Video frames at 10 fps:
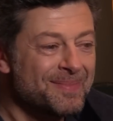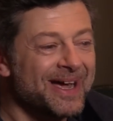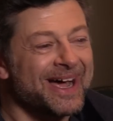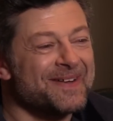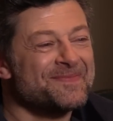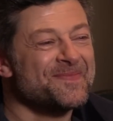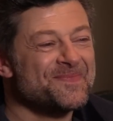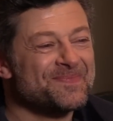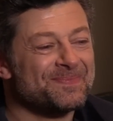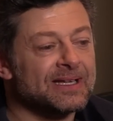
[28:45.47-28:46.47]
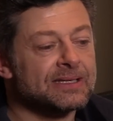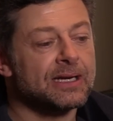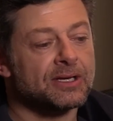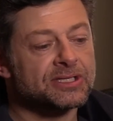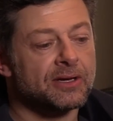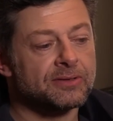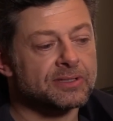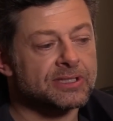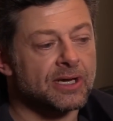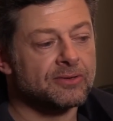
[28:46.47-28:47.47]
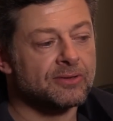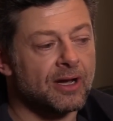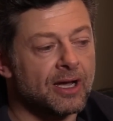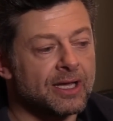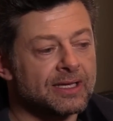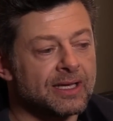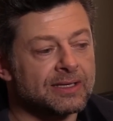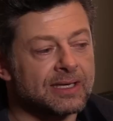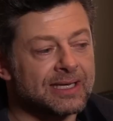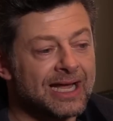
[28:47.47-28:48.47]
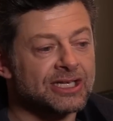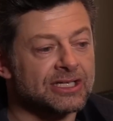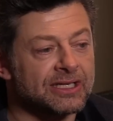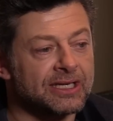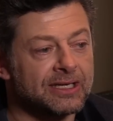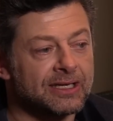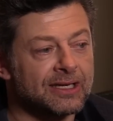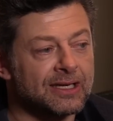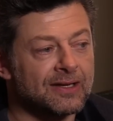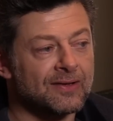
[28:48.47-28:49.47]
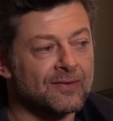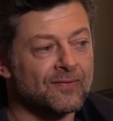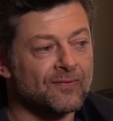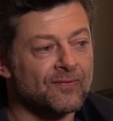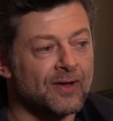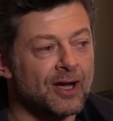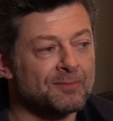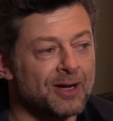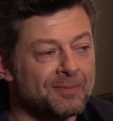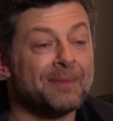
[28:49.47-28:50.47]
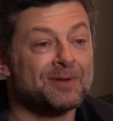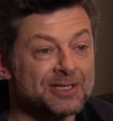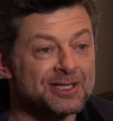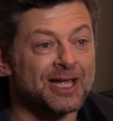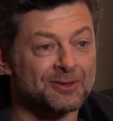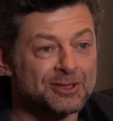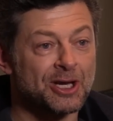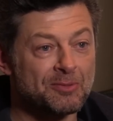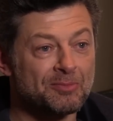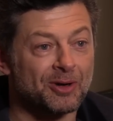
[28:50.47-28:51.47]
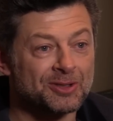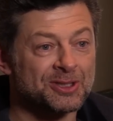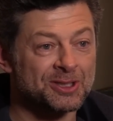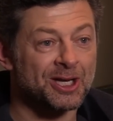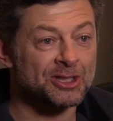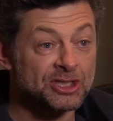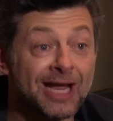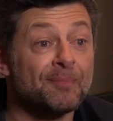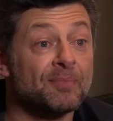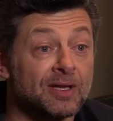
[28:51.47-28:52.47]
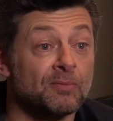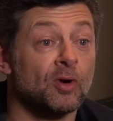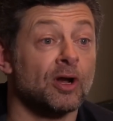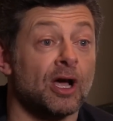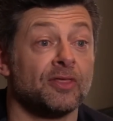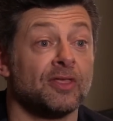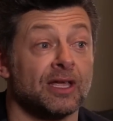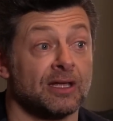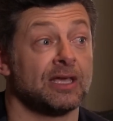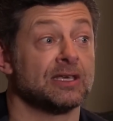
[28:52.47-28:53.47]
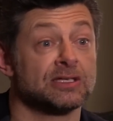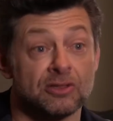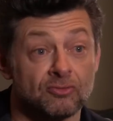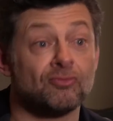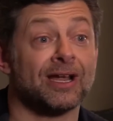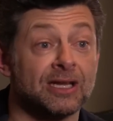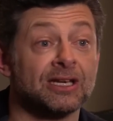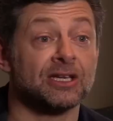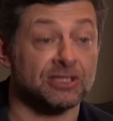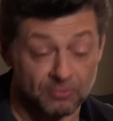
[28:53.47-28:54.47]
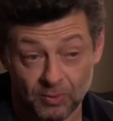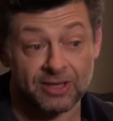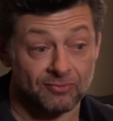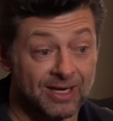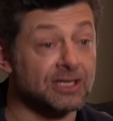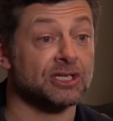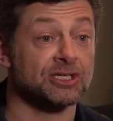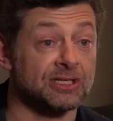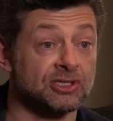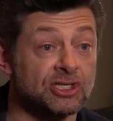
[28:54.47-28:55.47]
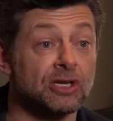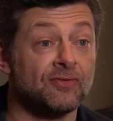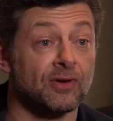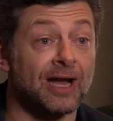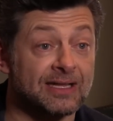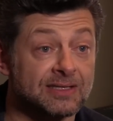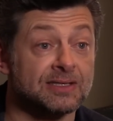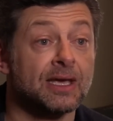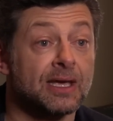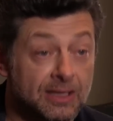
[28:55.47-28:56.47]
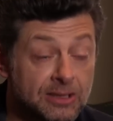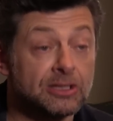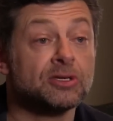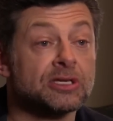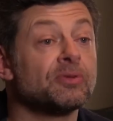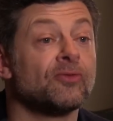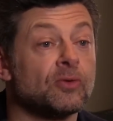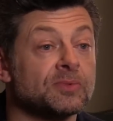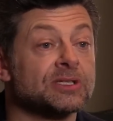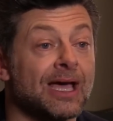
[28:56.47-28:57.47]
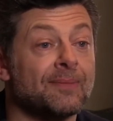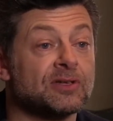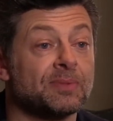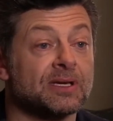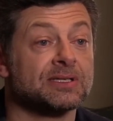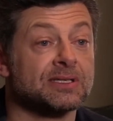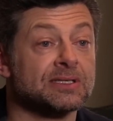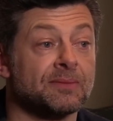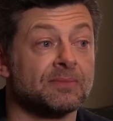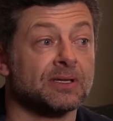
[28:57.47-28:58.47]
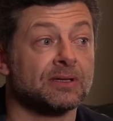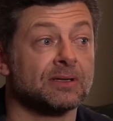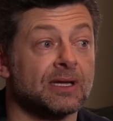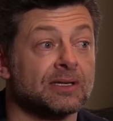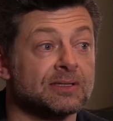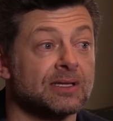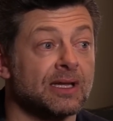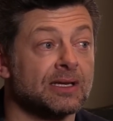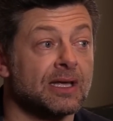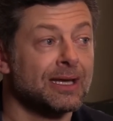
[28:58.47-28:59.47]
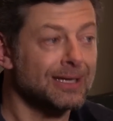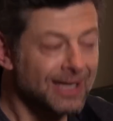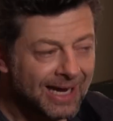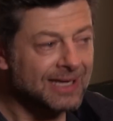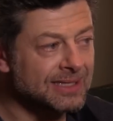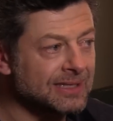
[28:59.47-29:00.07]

But um, but you know, so so uh, it, it actually. I'm, I'm happy to stand on a soapbox and, and champion what I think is the recognition, where the recognition is due for actors using performance capture, because it's something that that has